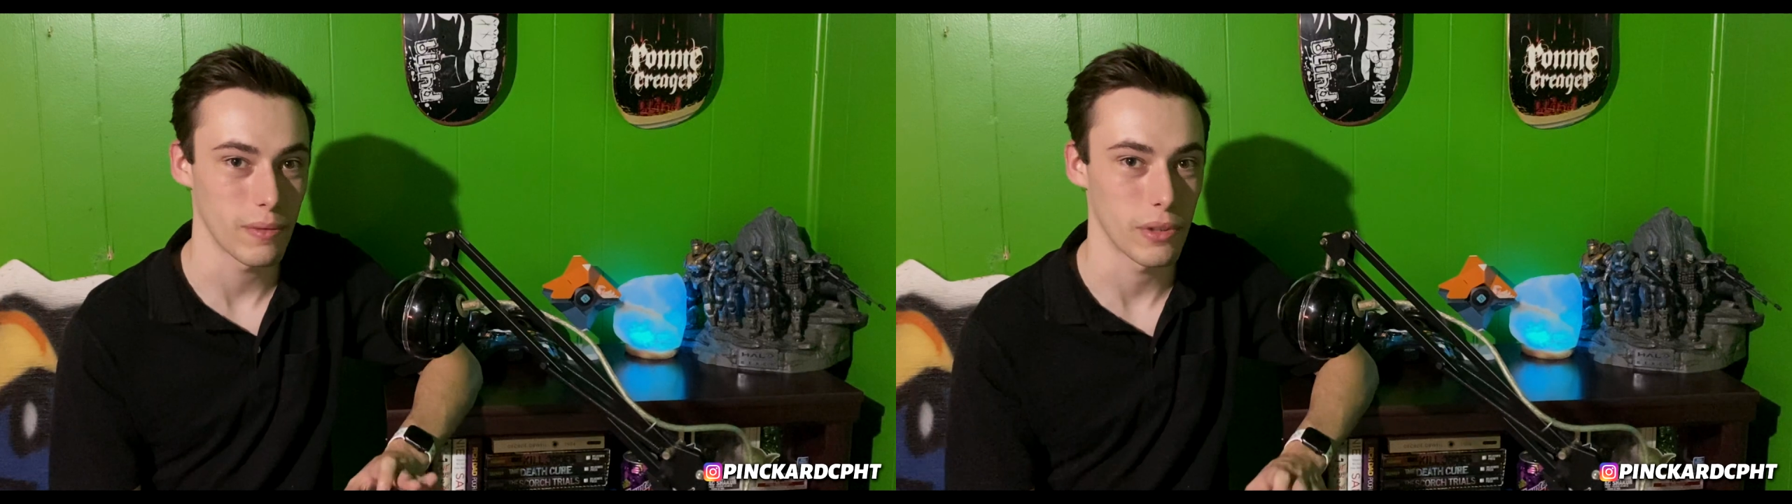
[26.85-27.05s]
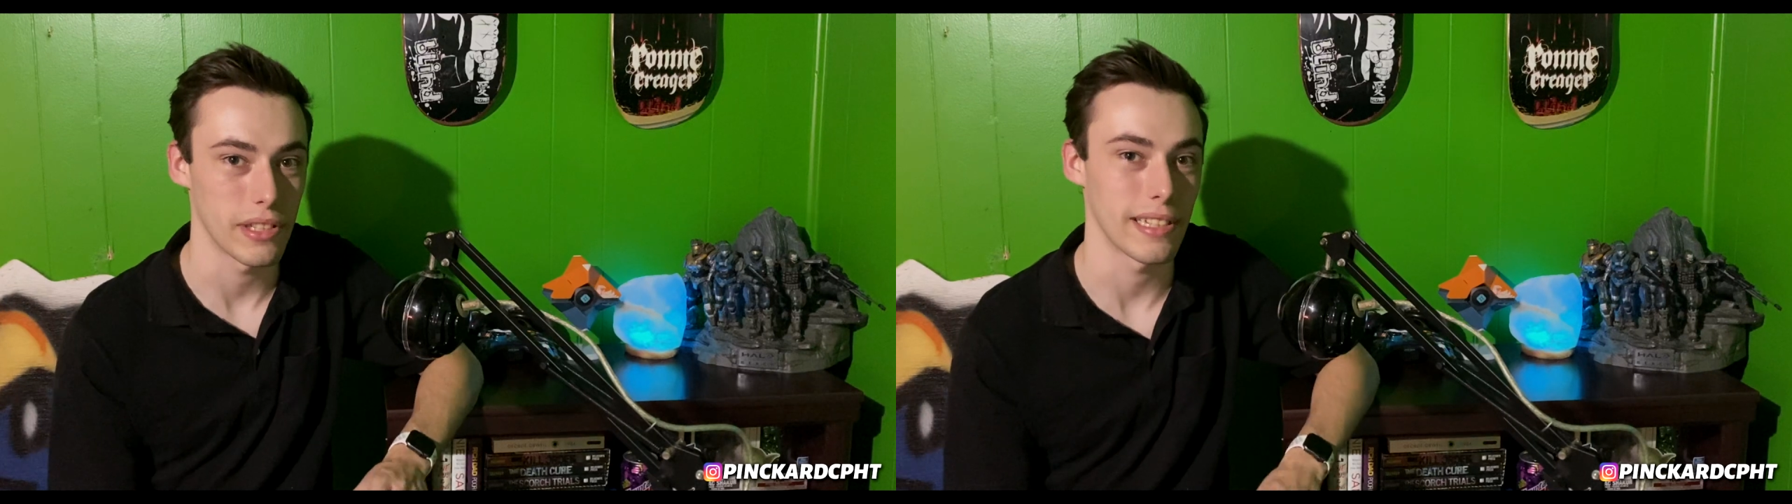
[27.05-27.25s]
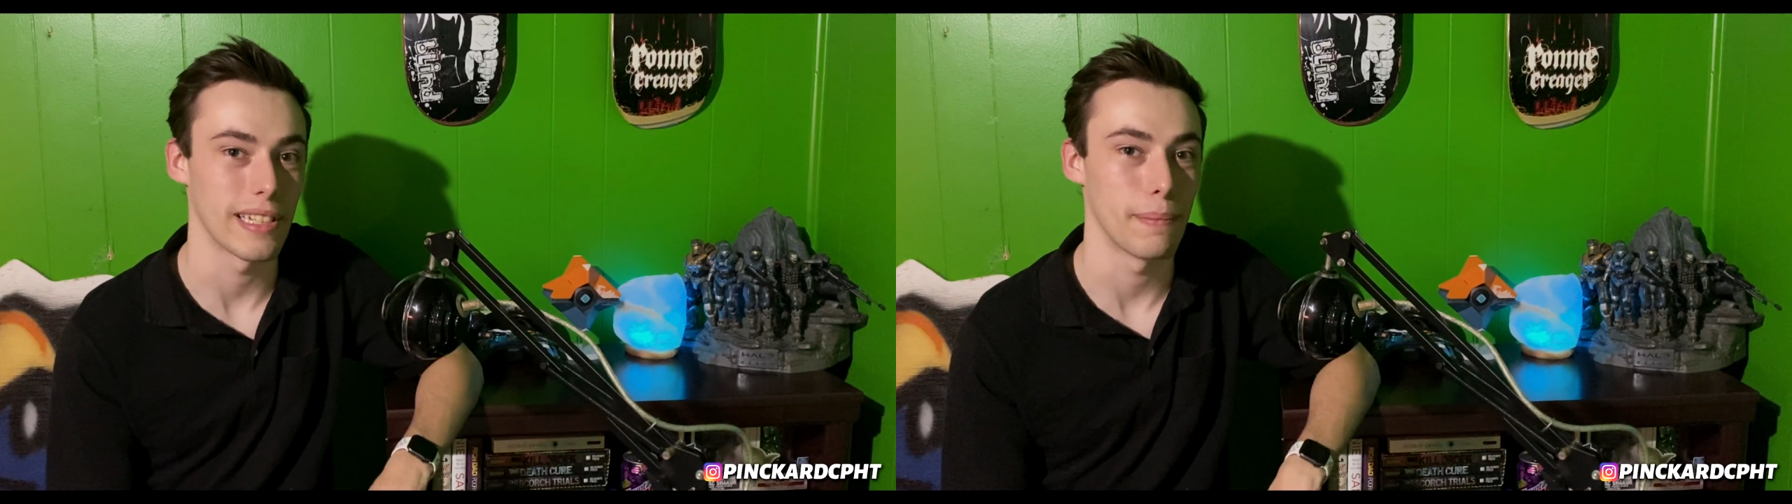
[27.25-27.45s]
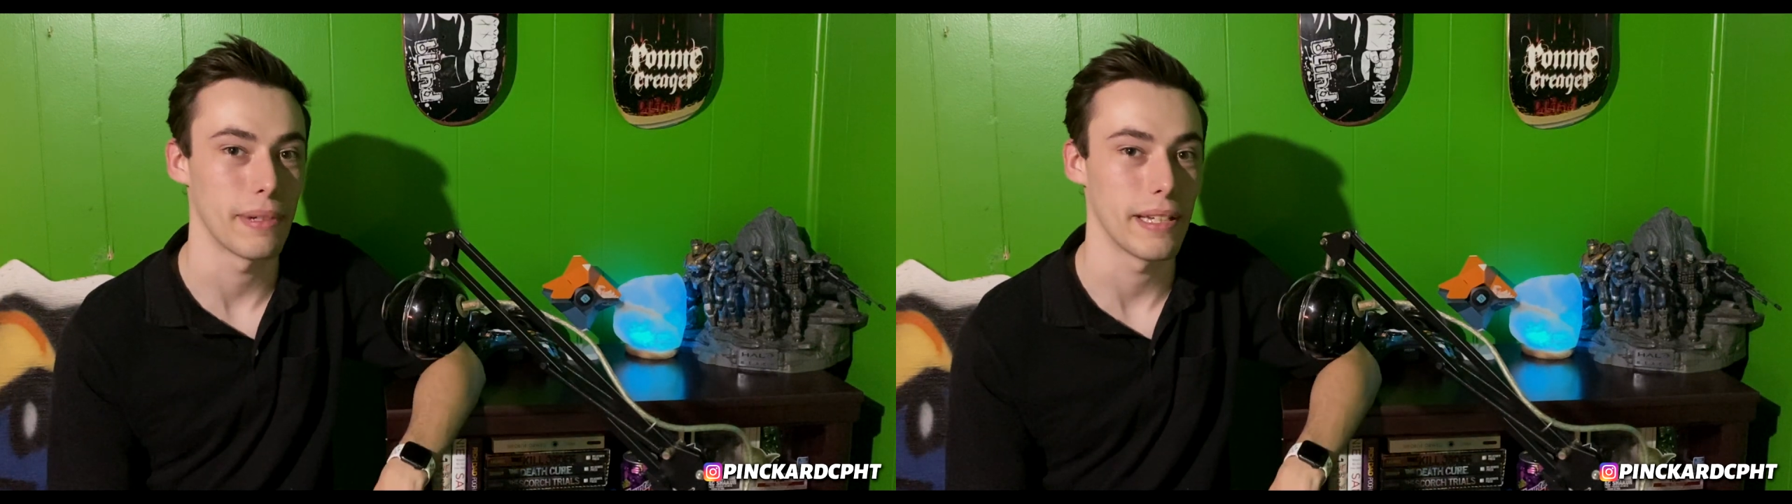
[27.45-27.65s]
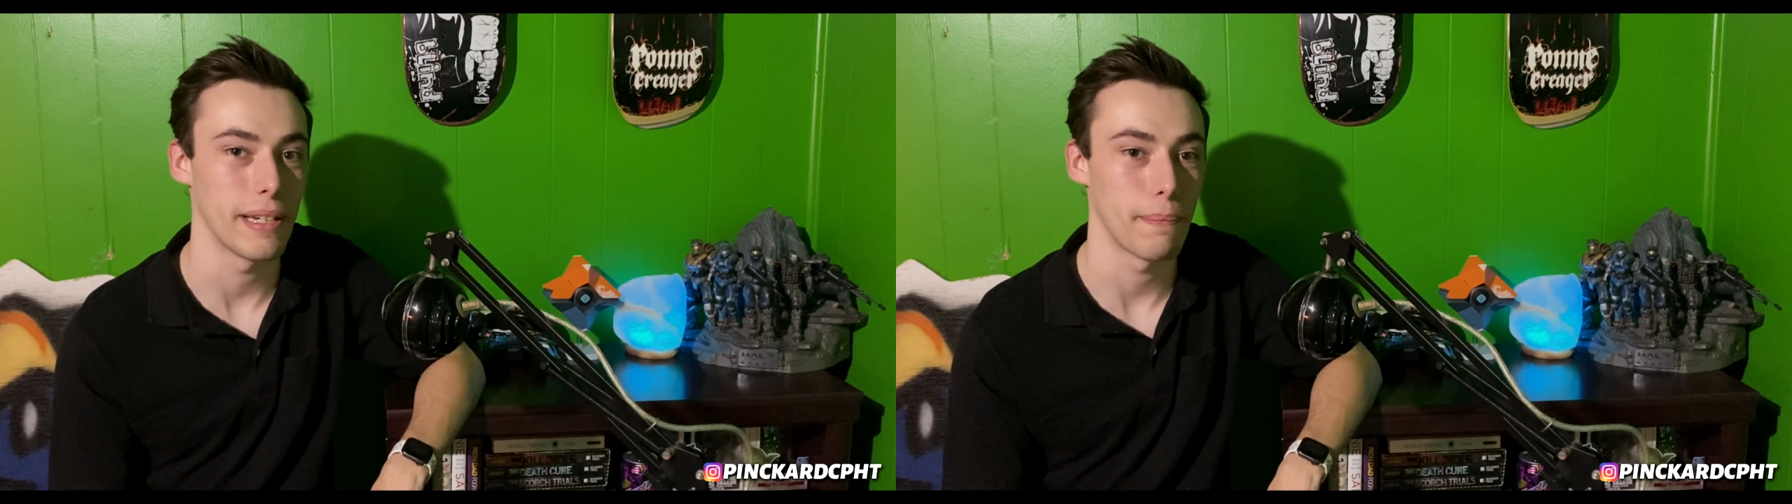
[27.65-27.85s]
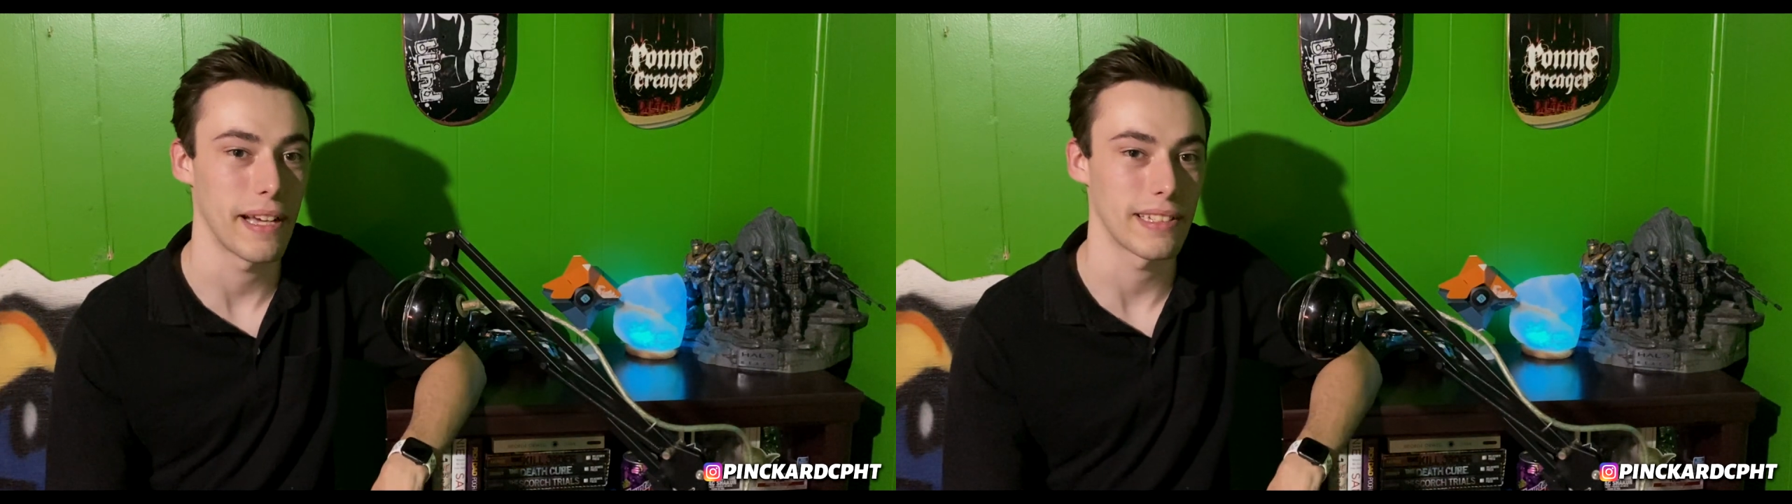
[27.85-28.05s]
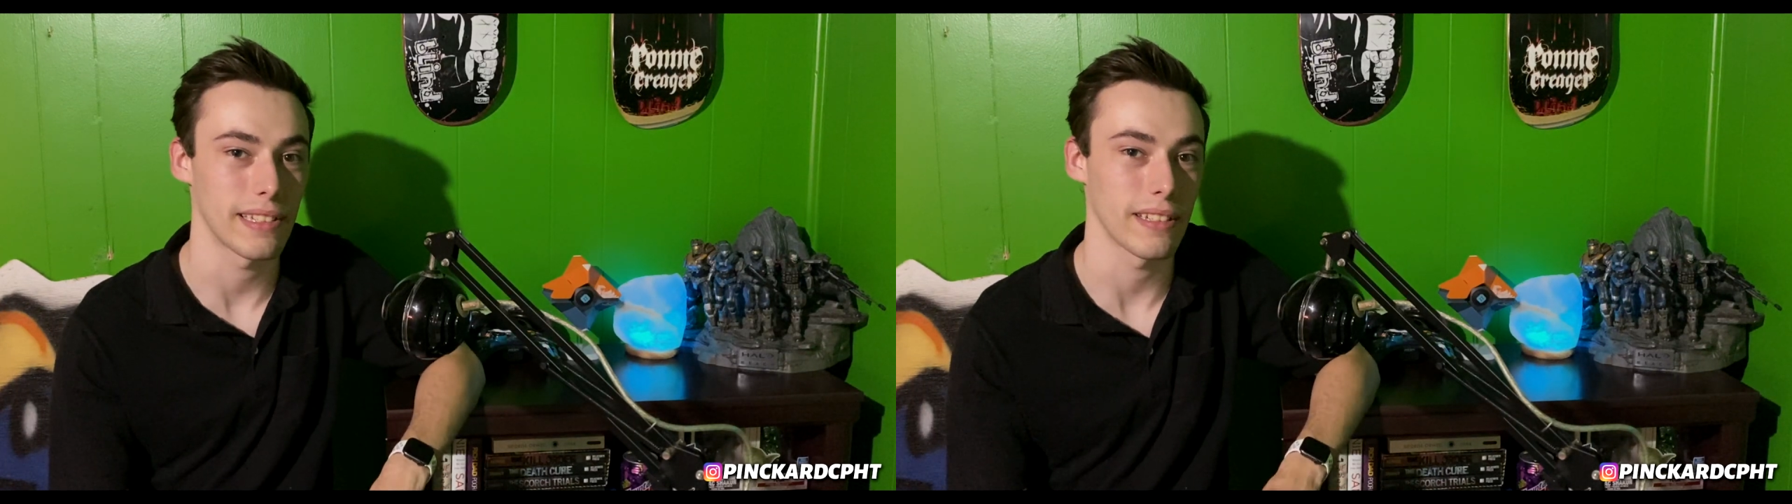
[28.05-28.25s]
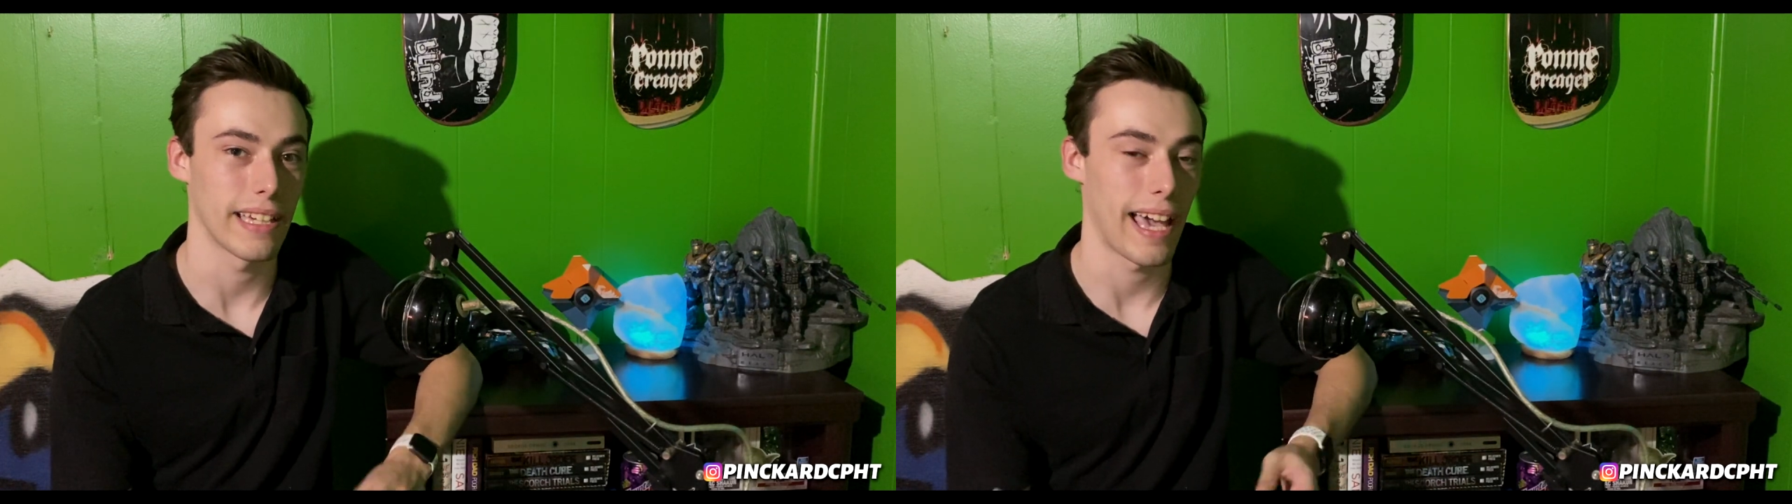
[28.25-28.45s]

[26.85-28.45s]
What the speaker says: which is going to be basically